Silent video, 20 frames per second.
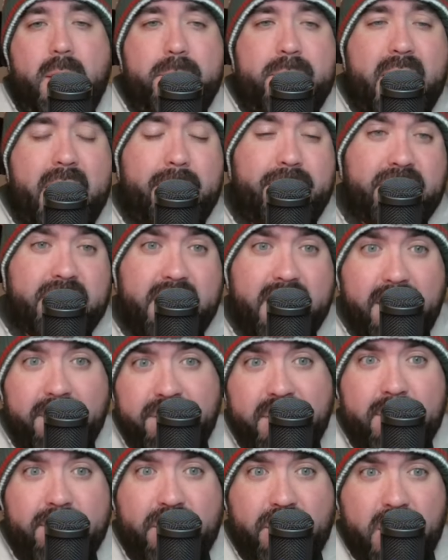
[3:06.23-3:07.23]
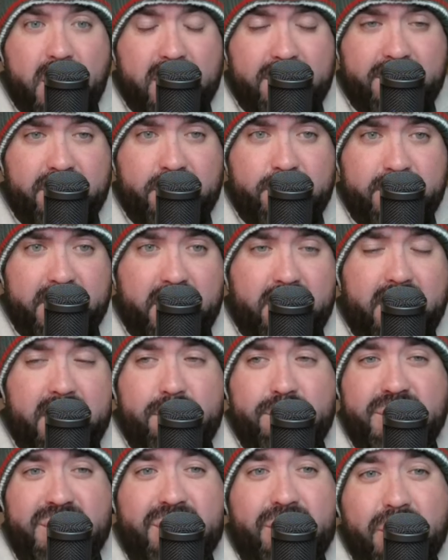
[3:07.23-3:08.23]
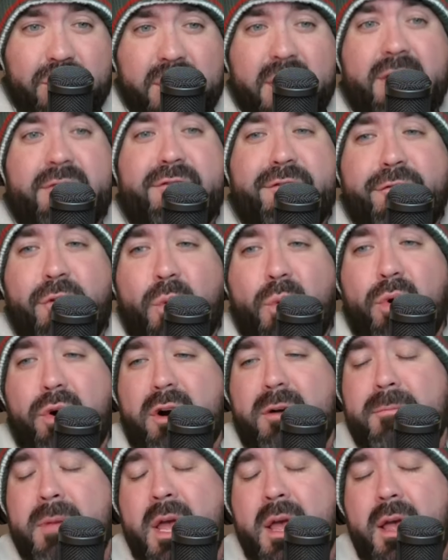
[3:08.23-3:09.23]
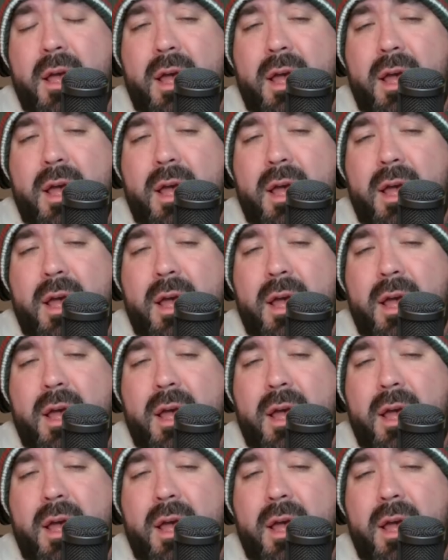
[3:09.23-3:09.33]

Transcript: be able to give him the long-term deal he was looking for.